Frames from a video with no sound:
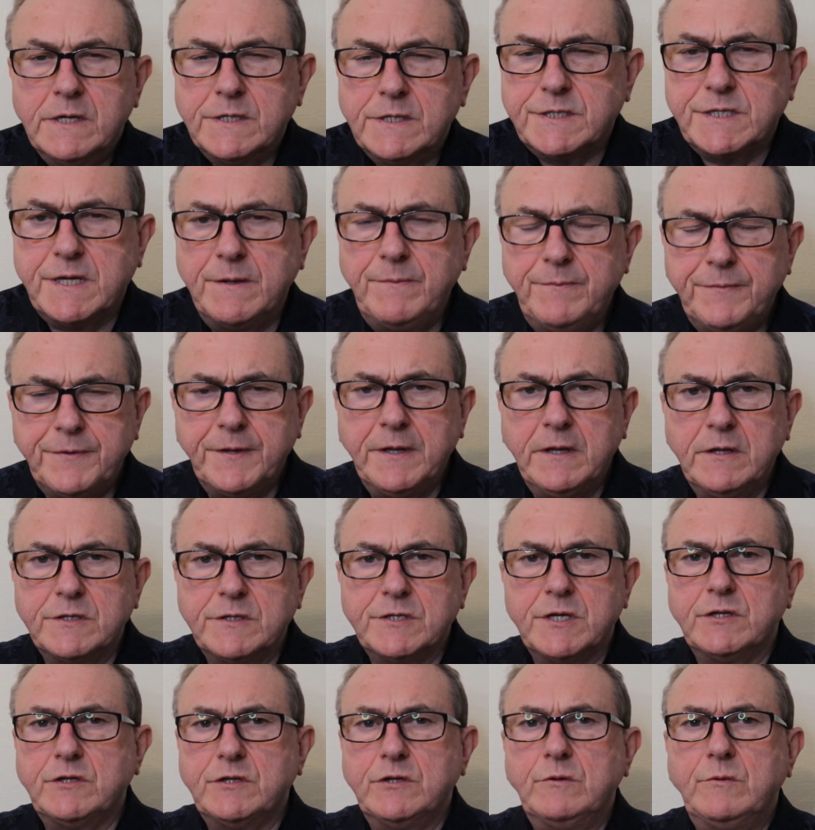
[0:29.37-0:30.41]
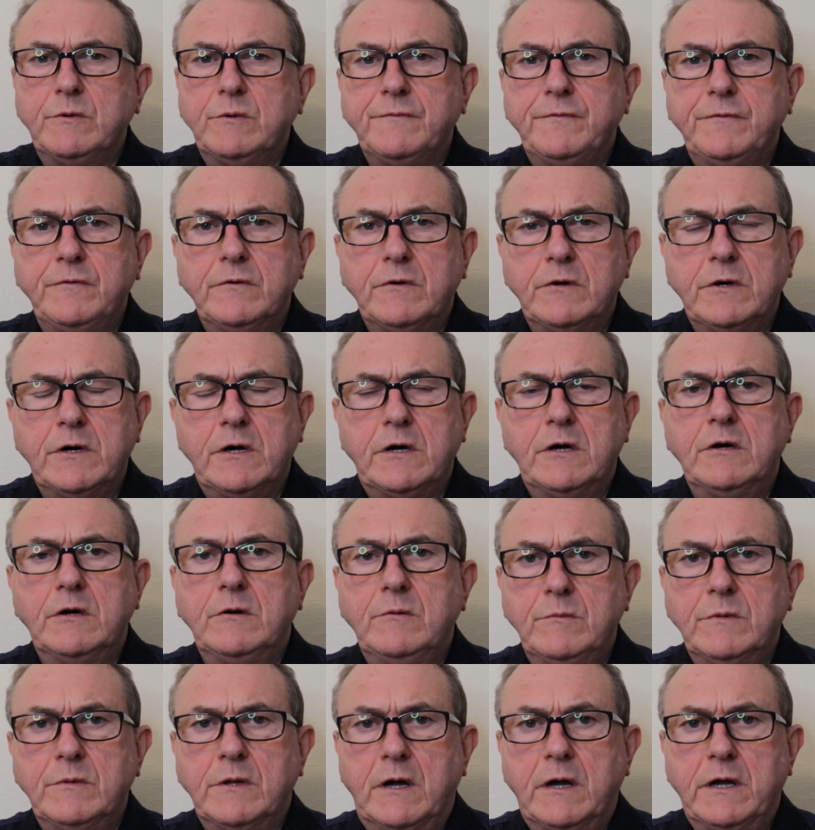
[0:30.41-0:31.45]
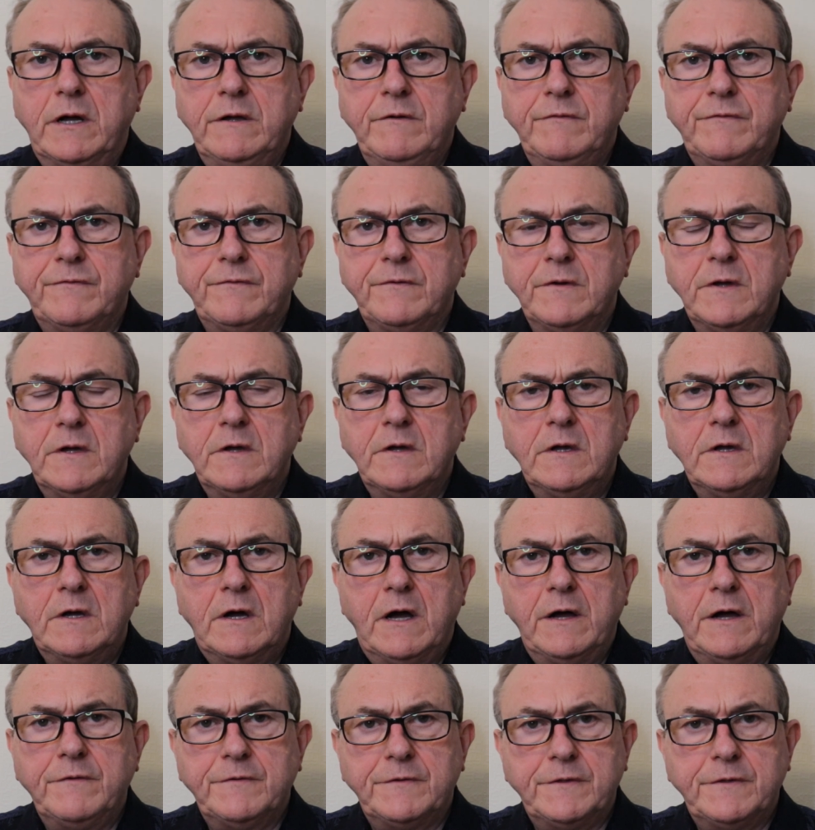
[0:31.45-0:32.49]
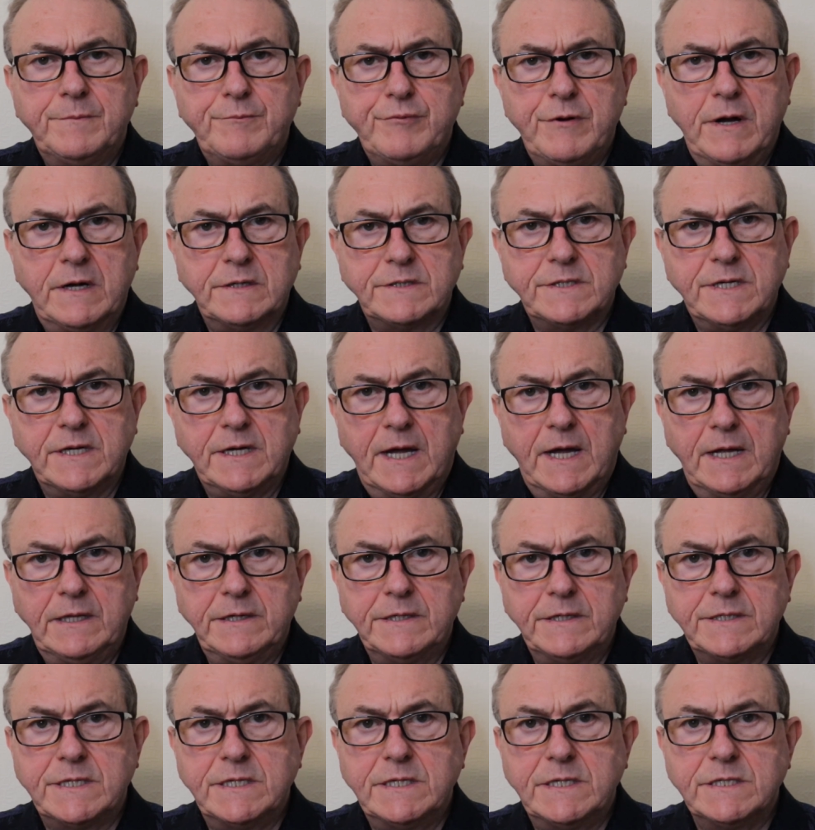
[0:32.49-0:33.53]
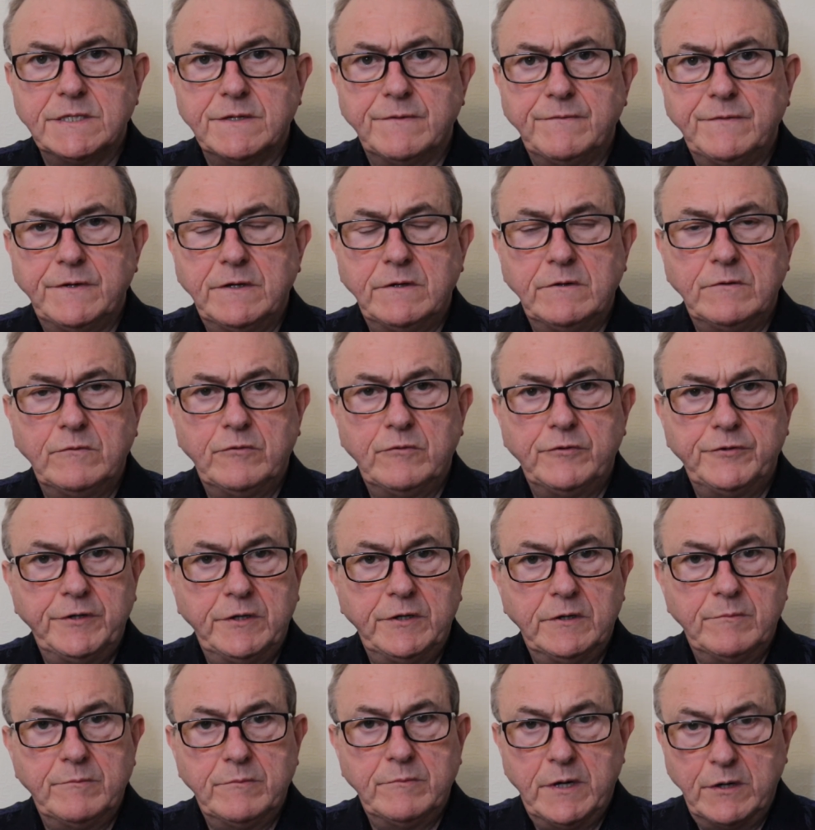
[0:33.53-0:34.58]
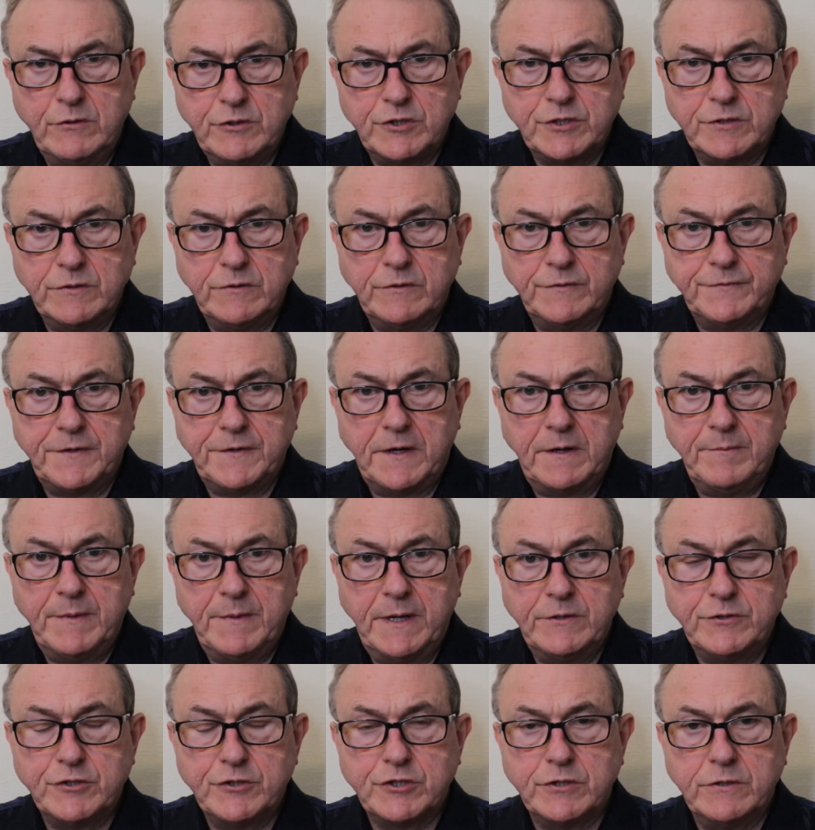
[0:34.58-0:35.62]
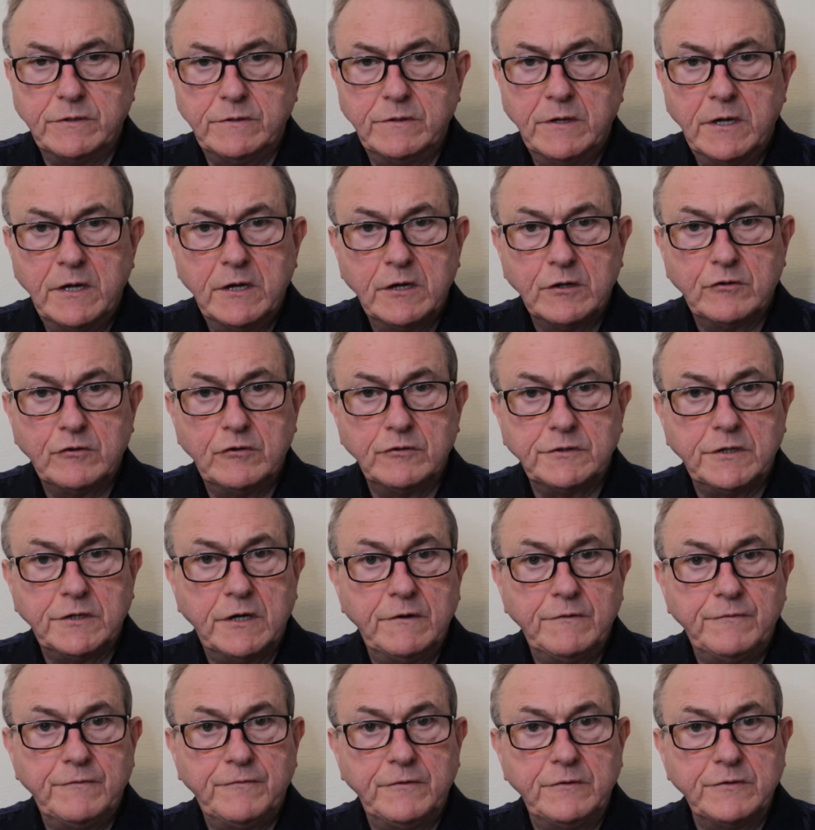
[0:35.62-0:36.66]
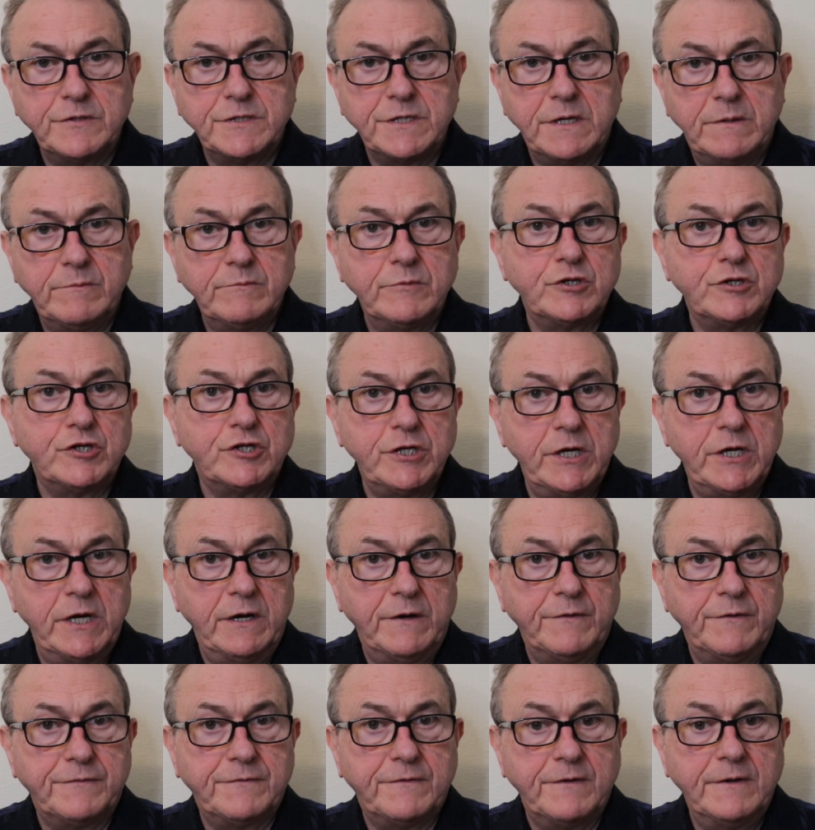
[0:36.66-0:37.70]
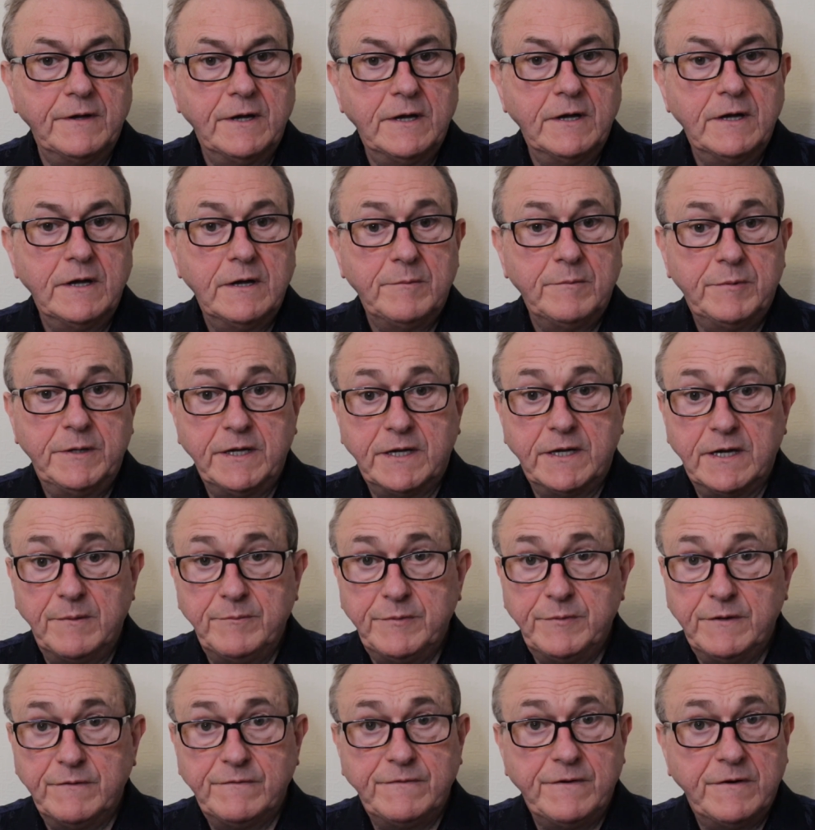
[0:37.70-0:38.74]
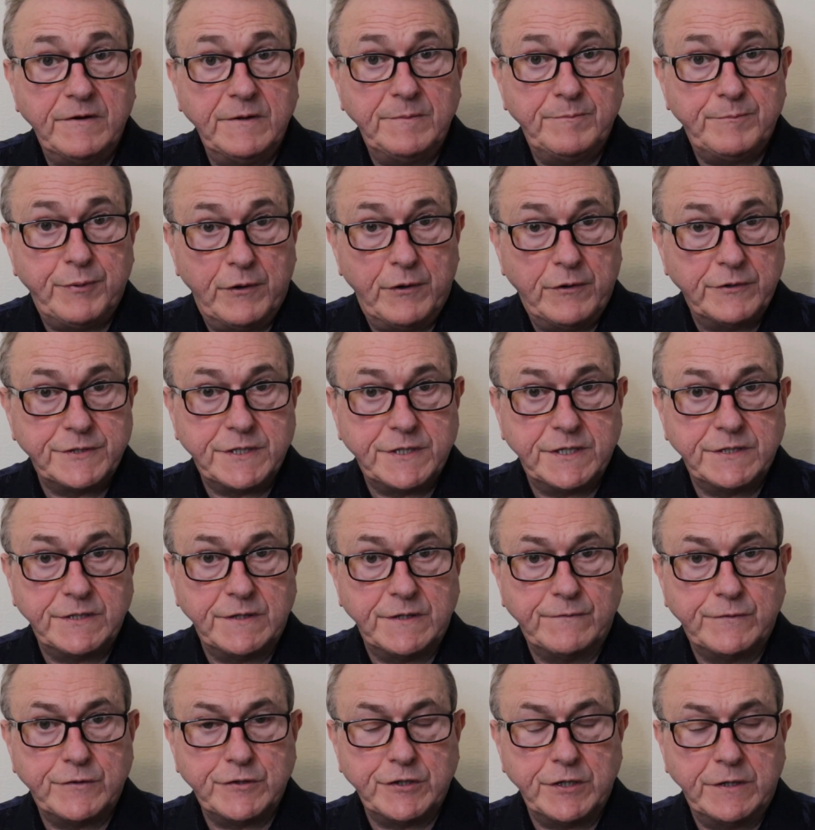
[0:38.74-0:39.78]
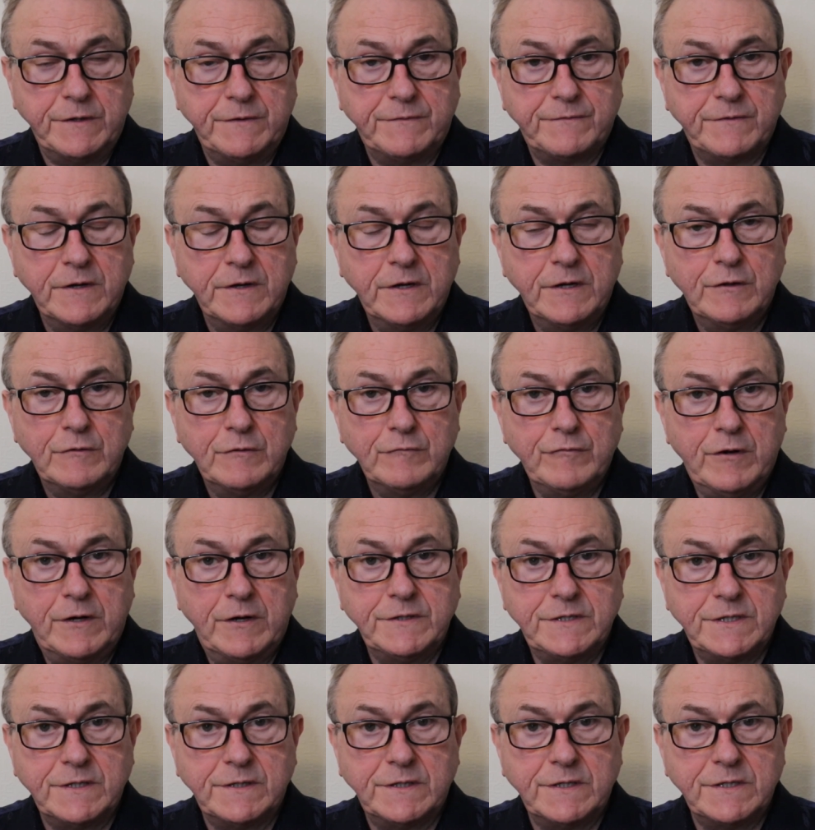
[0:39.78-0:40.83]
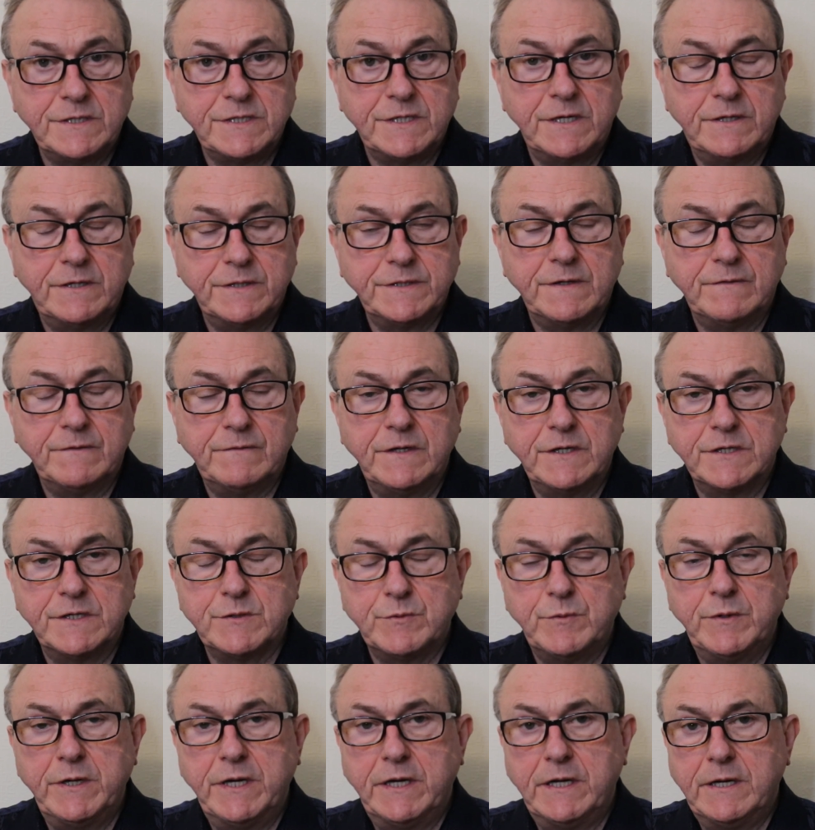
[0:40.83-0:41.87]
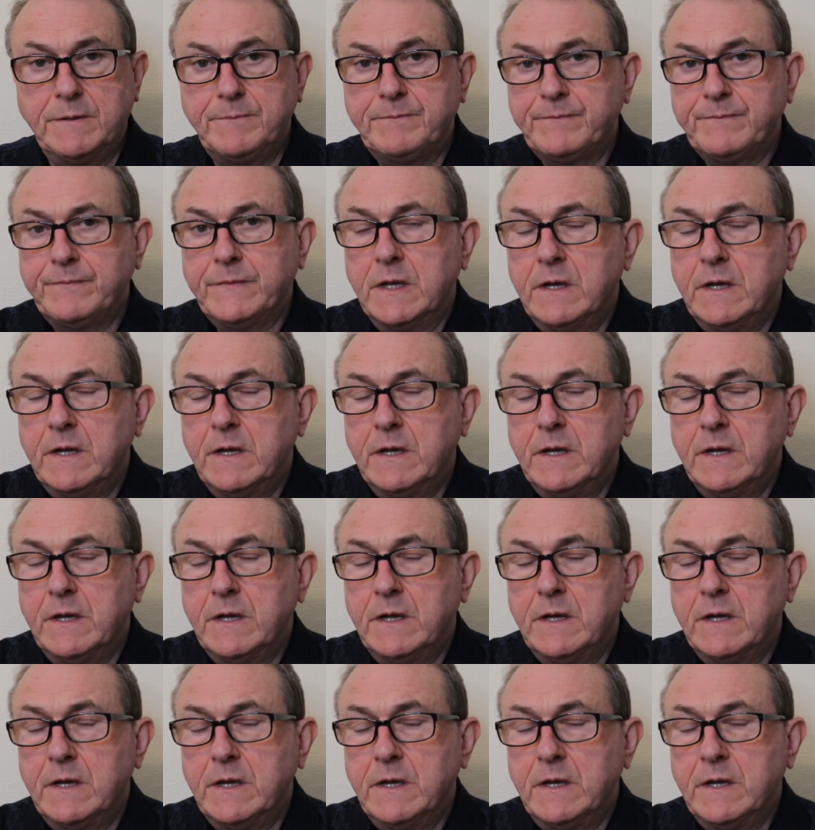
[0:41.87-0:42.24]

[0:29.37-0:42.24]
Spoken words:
Something to do with your home life, either the practicalities of it or the emotional dimension, could go through some shift, but it can be a very positive shift right at the start of this week.